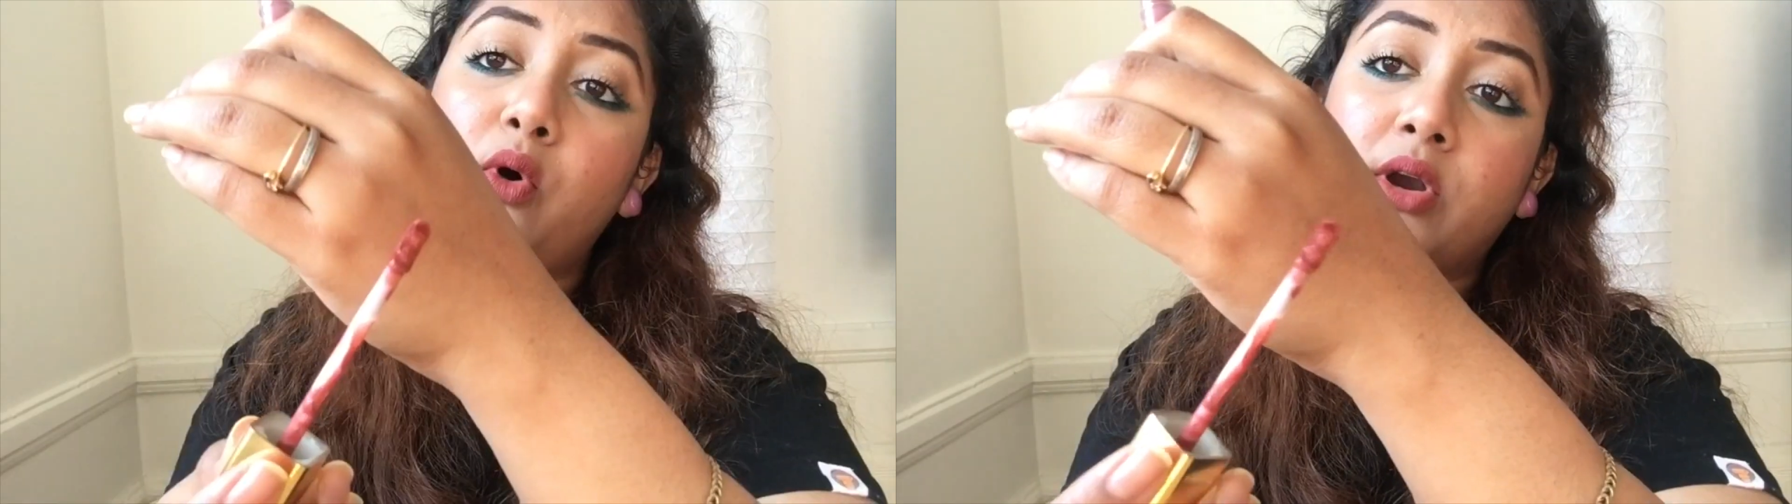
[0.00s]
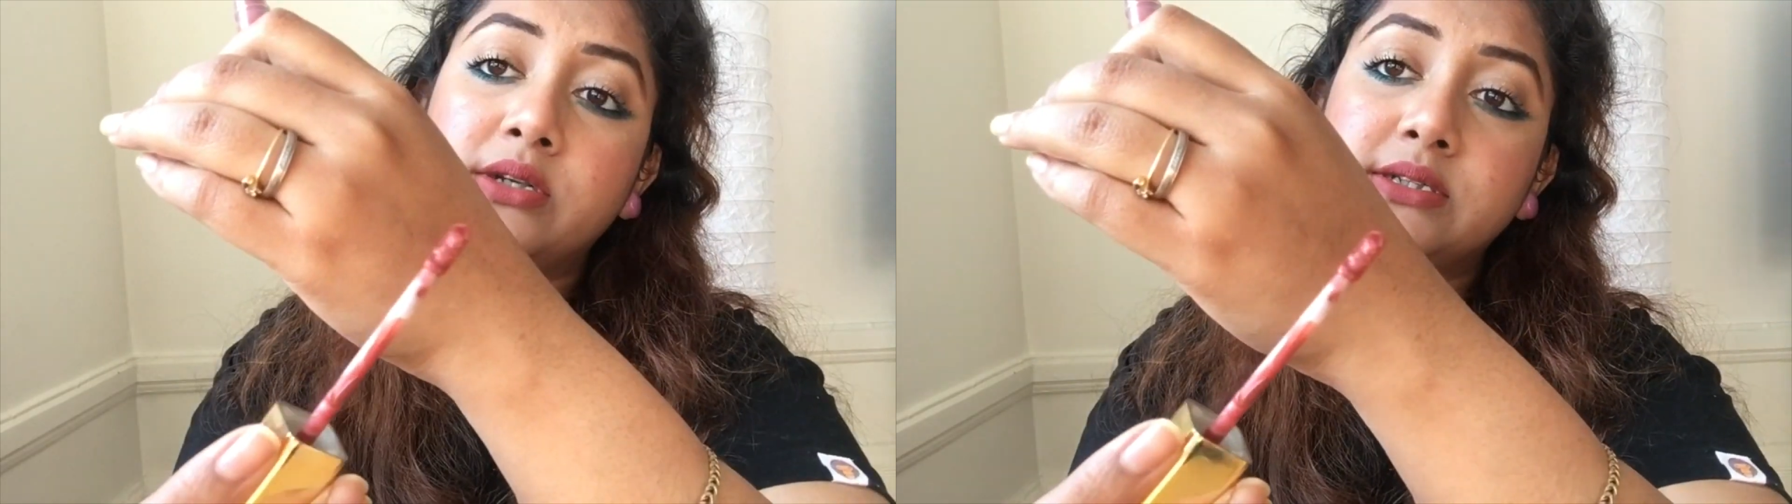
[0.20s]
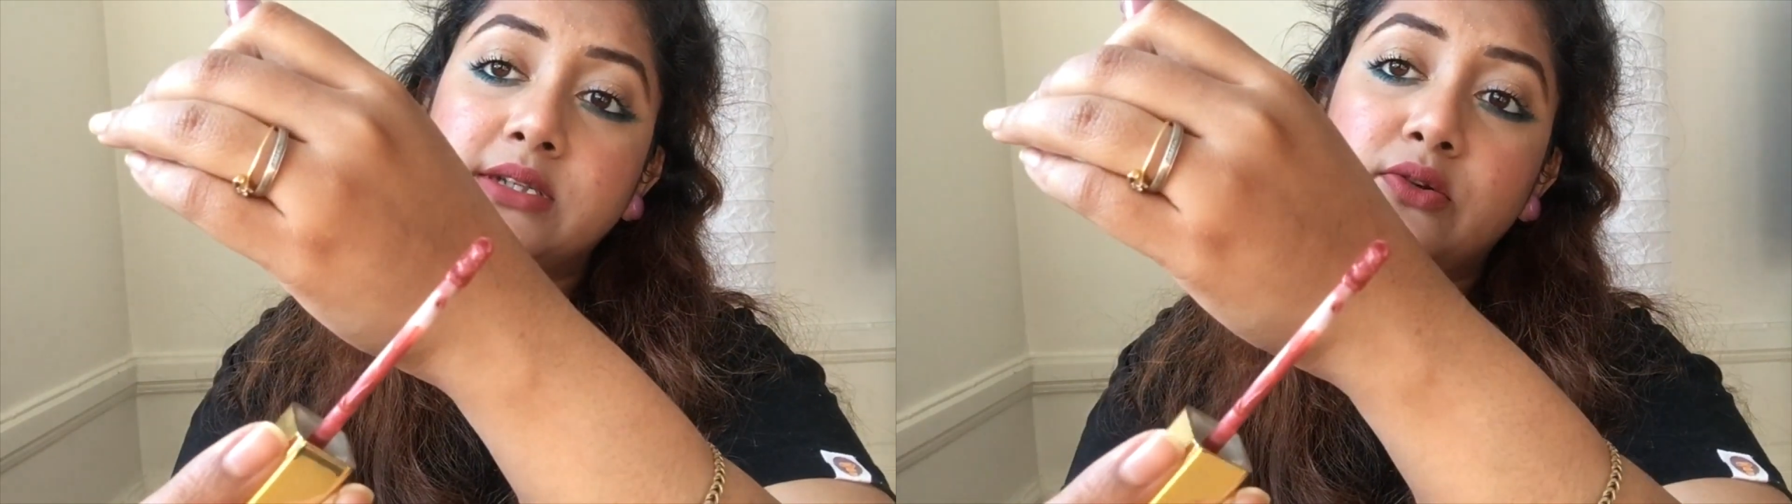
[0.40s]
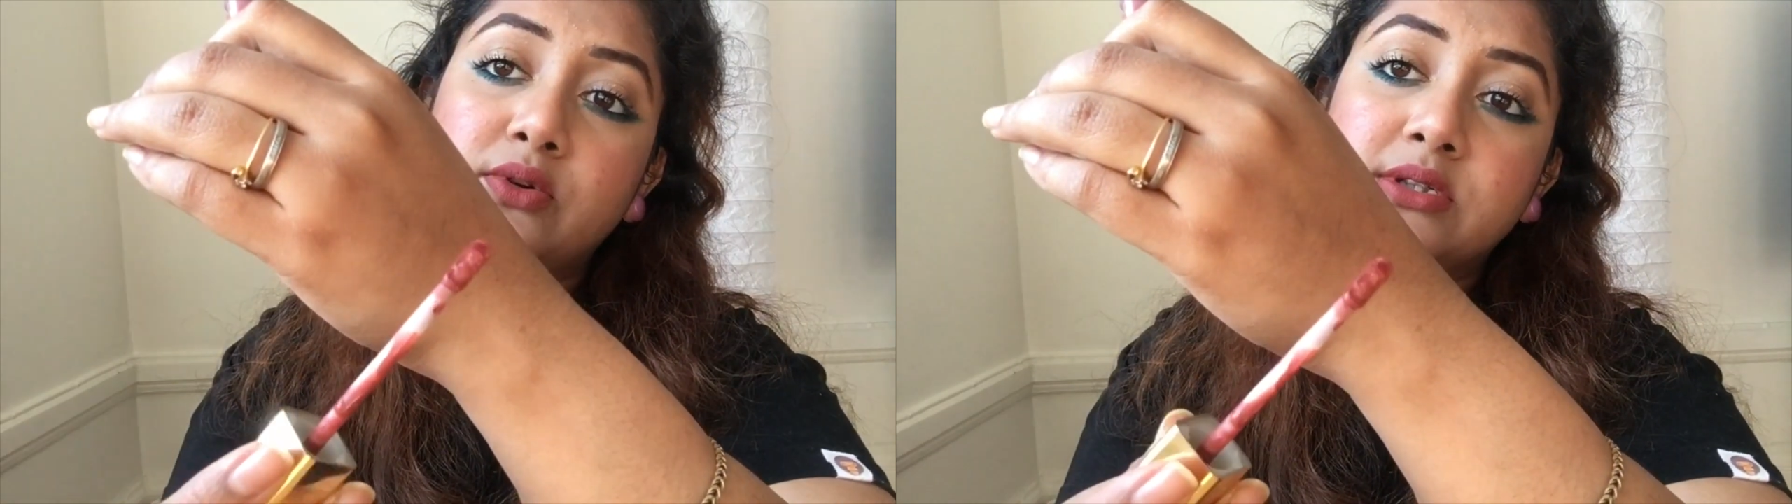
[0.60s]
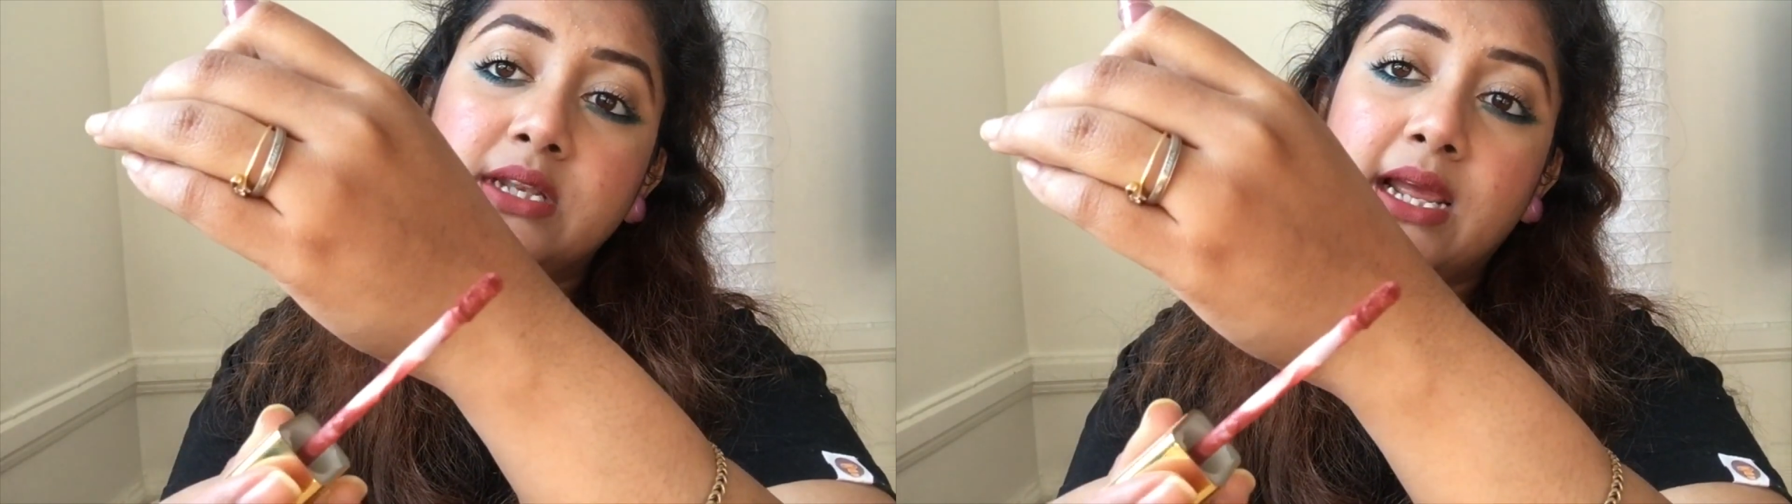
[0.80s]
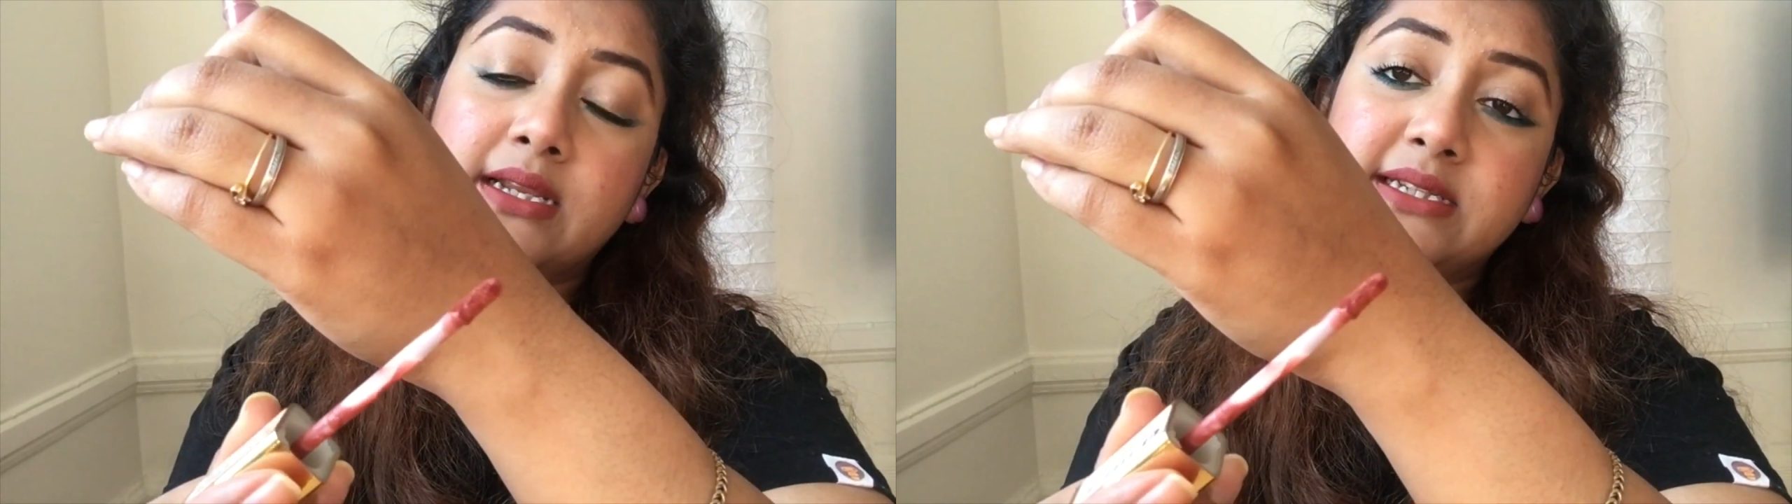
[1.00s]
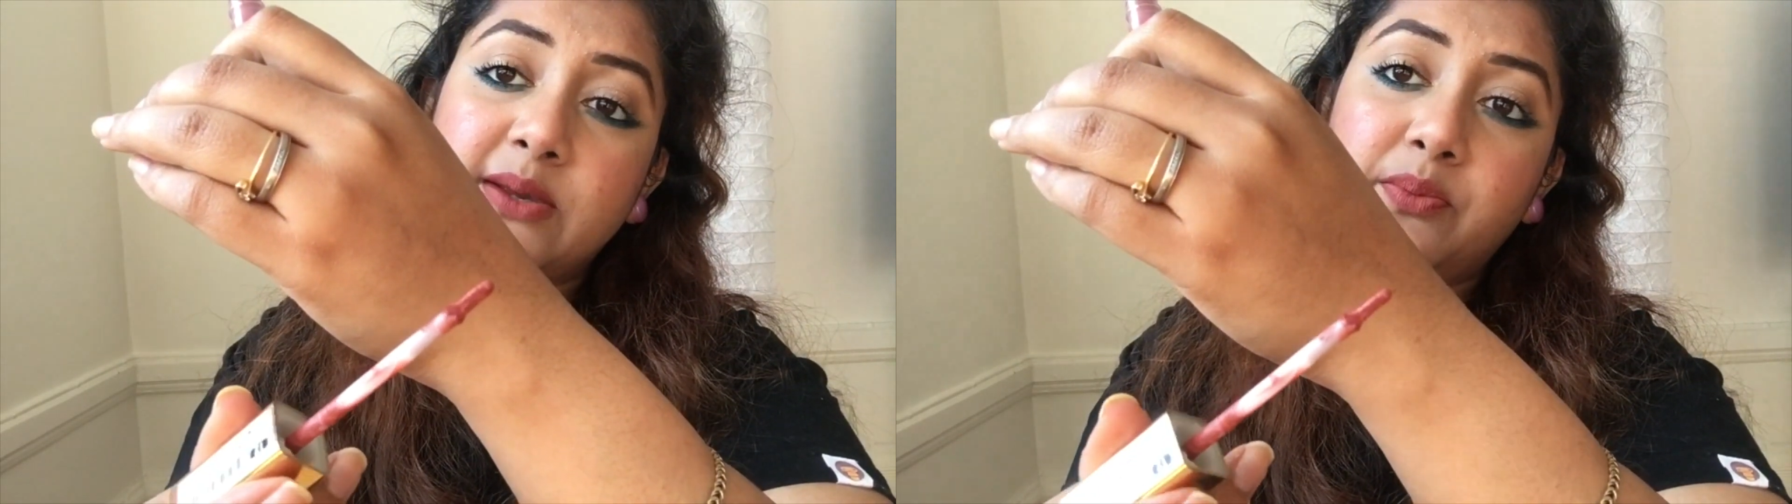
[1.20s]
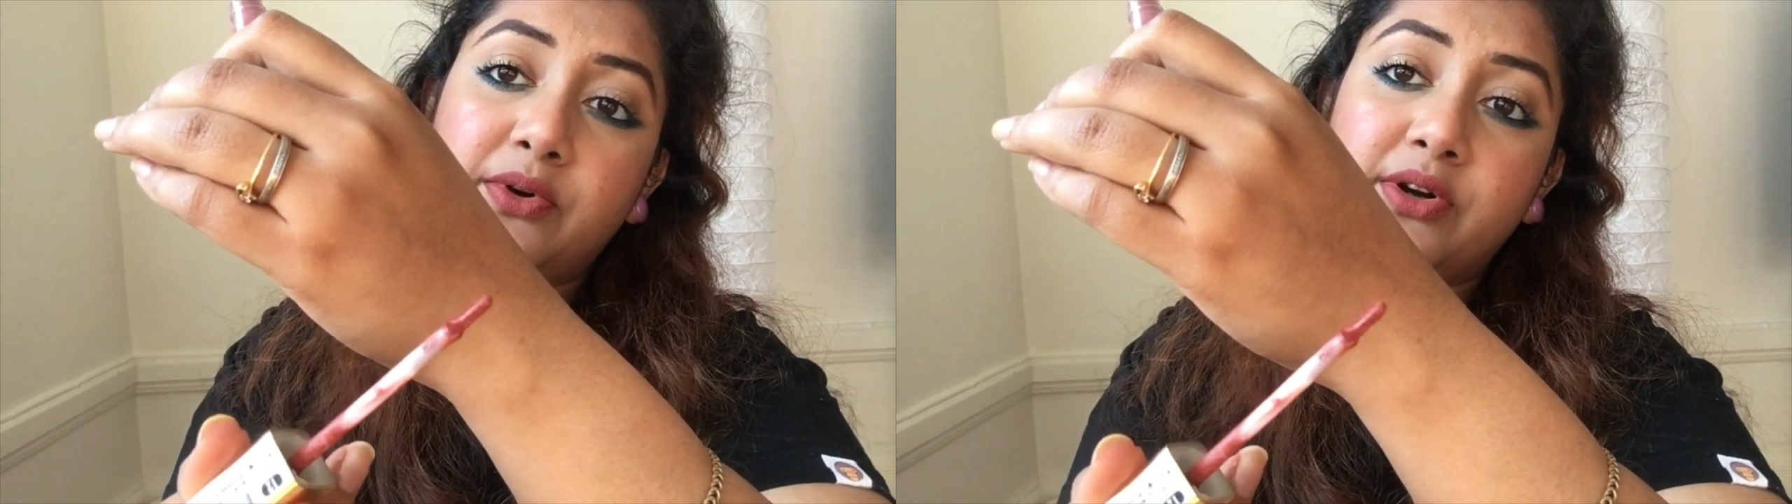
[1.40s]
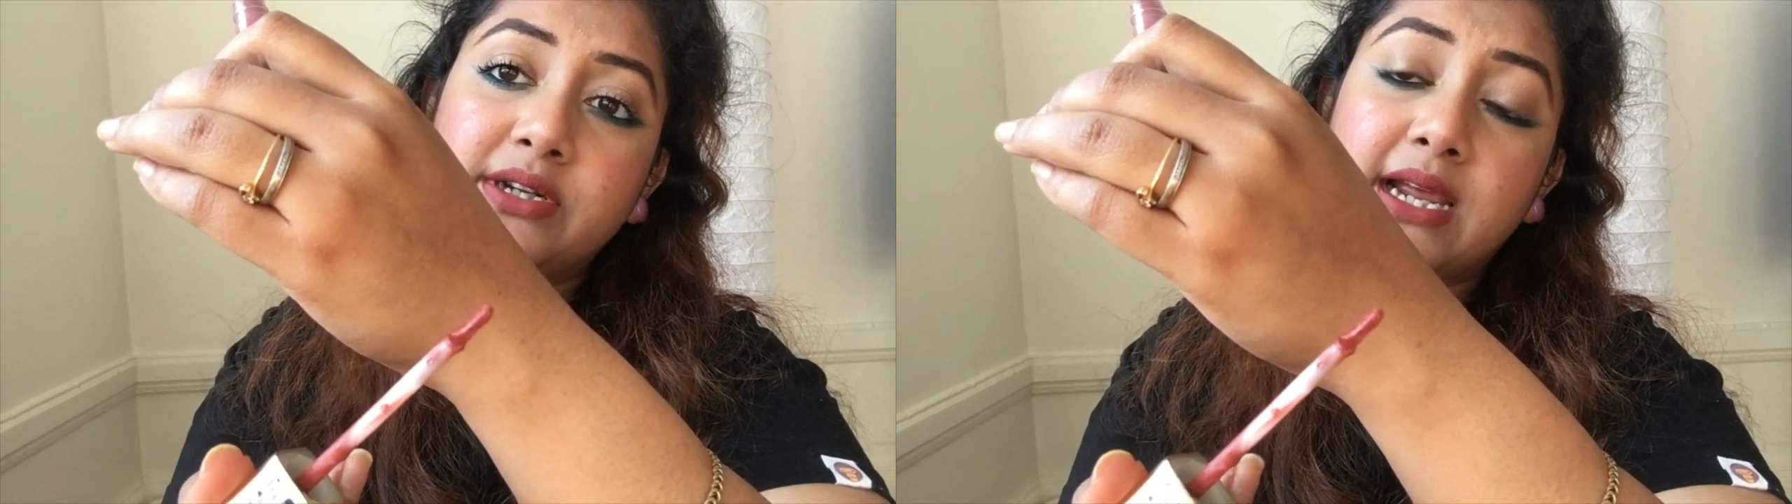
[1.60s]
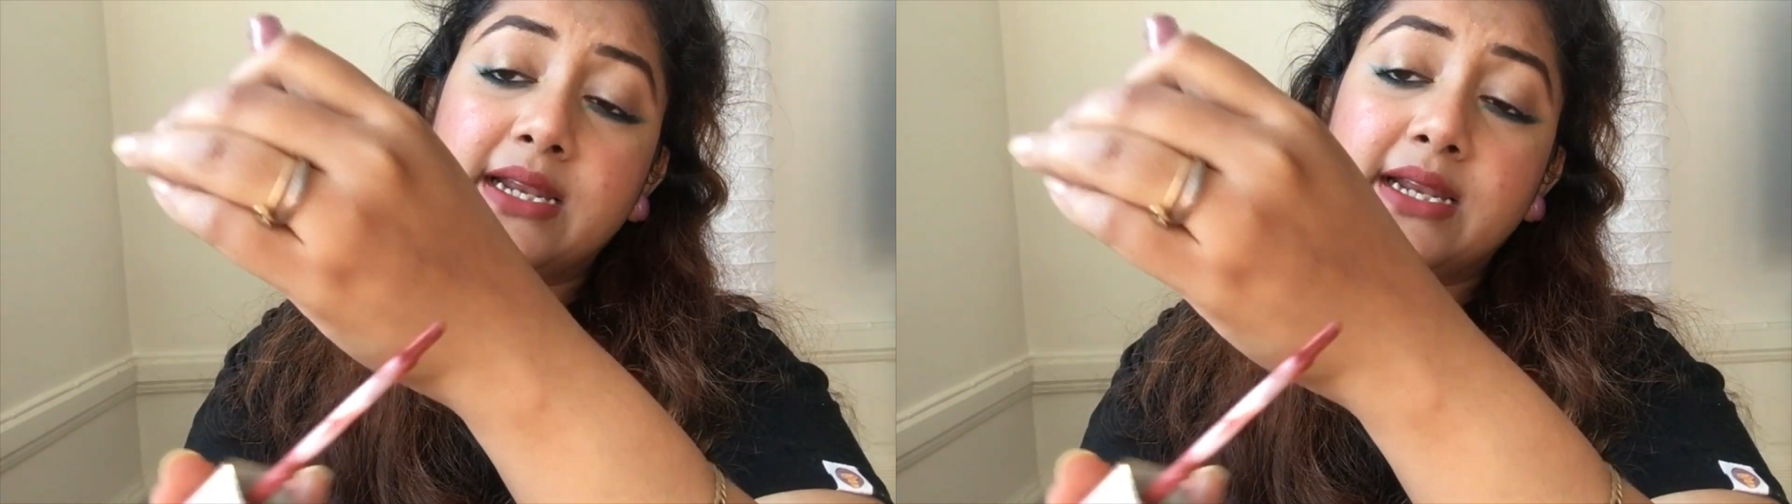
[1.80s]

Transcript: wand. It looks like tapered